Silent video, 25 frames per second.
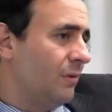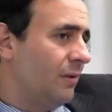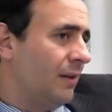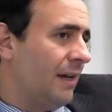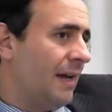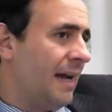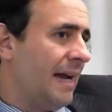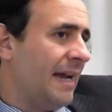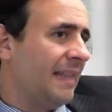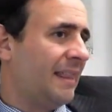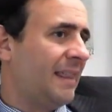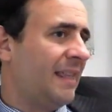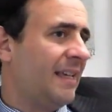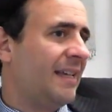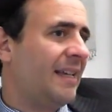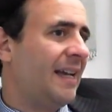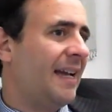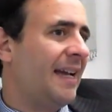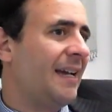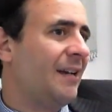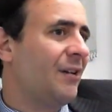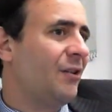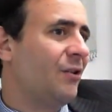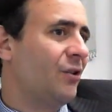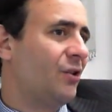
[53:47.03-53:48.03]
I think I
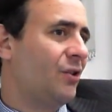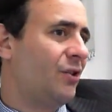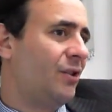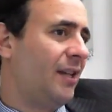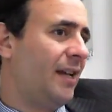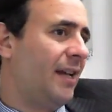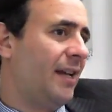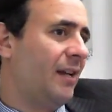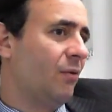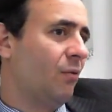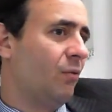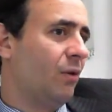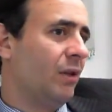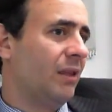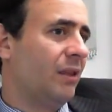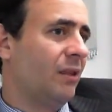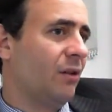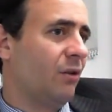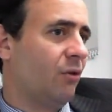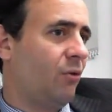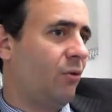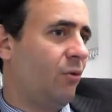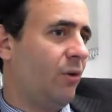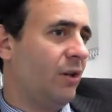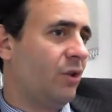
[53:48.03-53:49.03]
understand what the
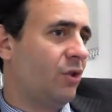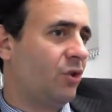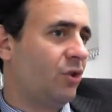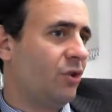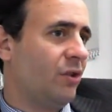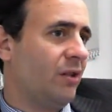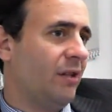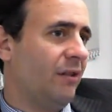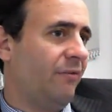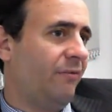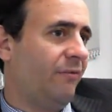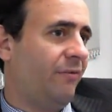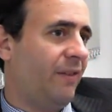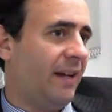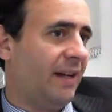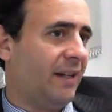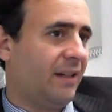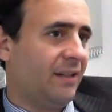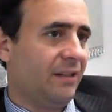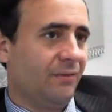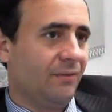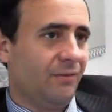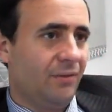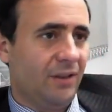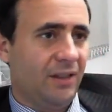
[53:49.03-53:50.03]
question
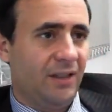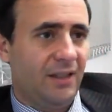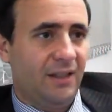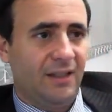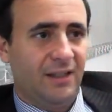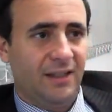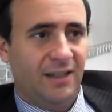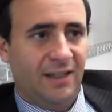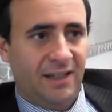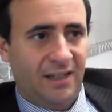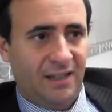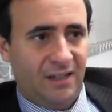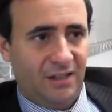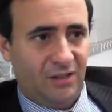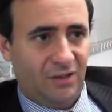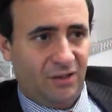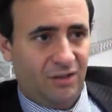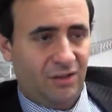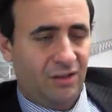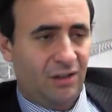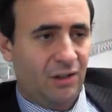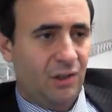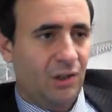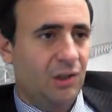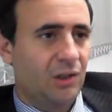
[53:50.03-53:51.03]
effectively
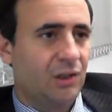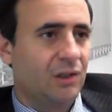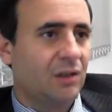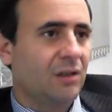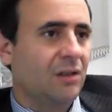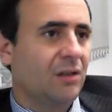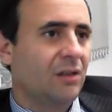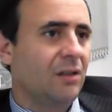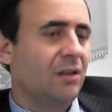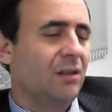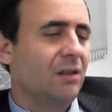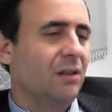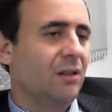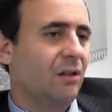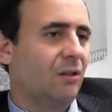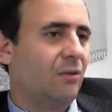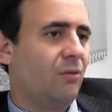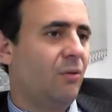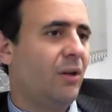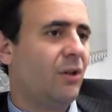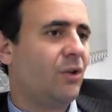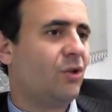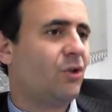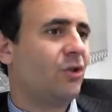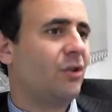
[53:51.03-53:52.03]
is. The
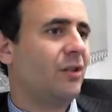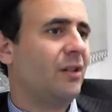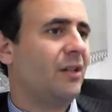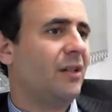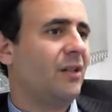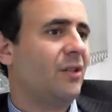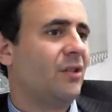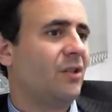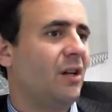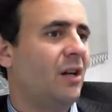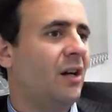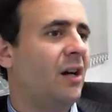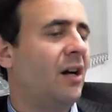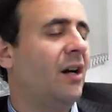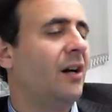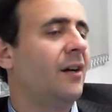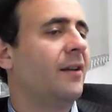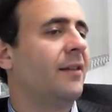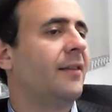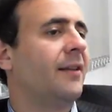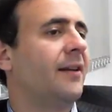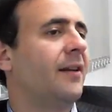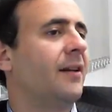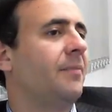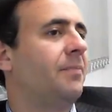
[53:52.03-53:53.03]
question is, are
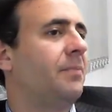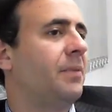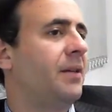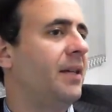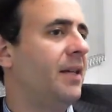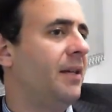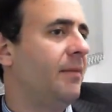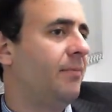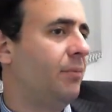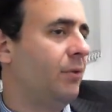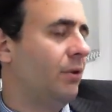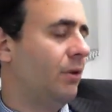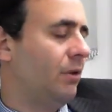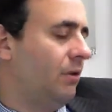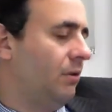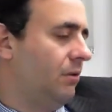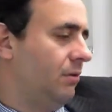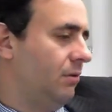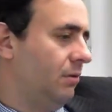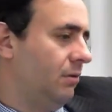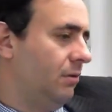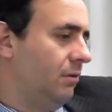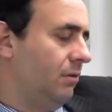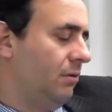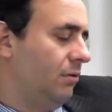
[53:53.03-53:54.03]
there people
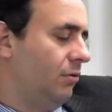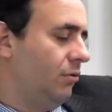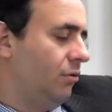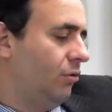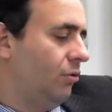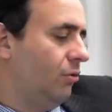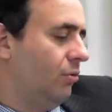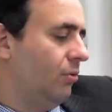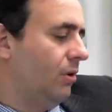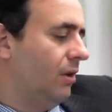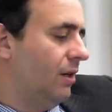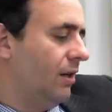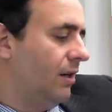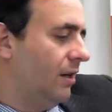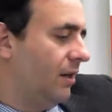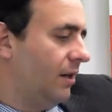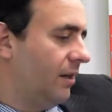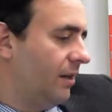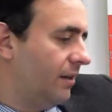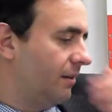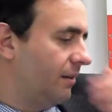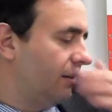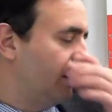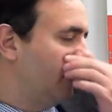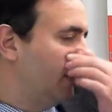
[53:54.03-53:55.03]
who
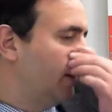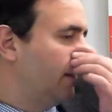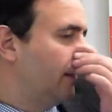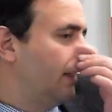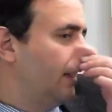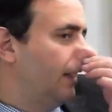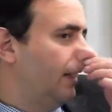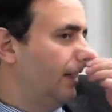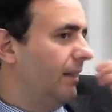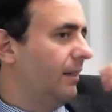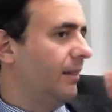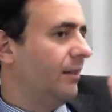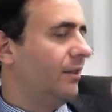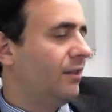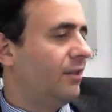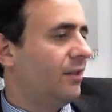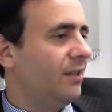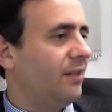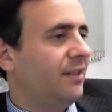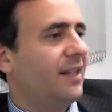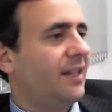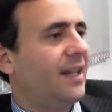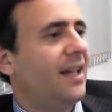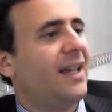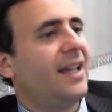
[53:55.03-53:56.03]
are
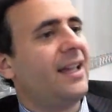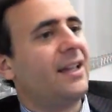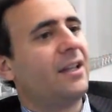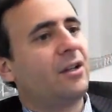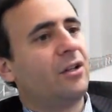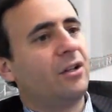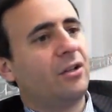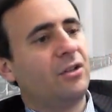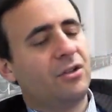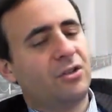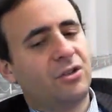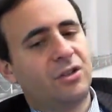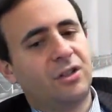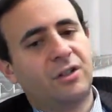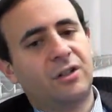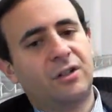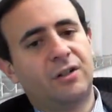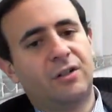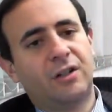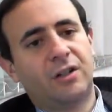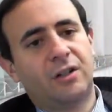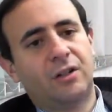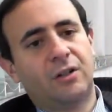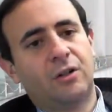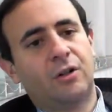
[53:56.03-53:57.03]
today
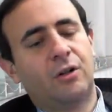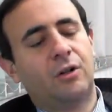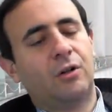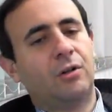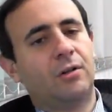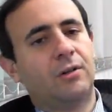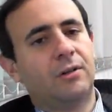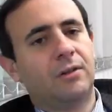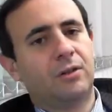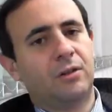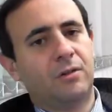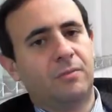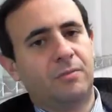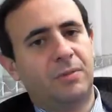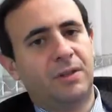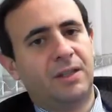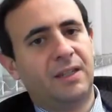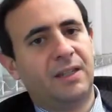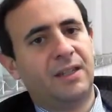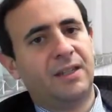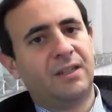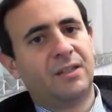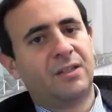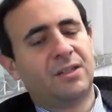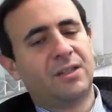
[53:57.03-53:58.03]
considering gold to
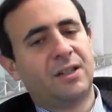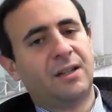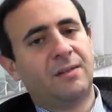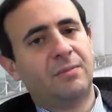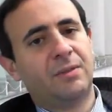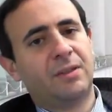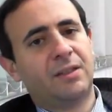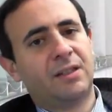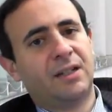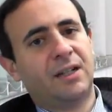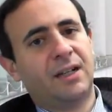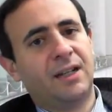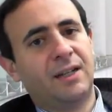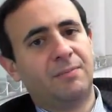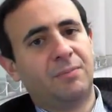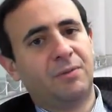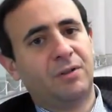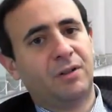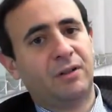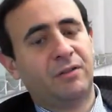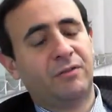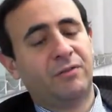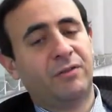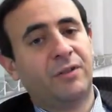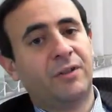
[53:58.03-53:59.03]
be some type
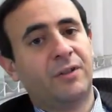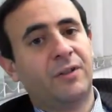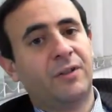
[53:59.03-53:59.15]
of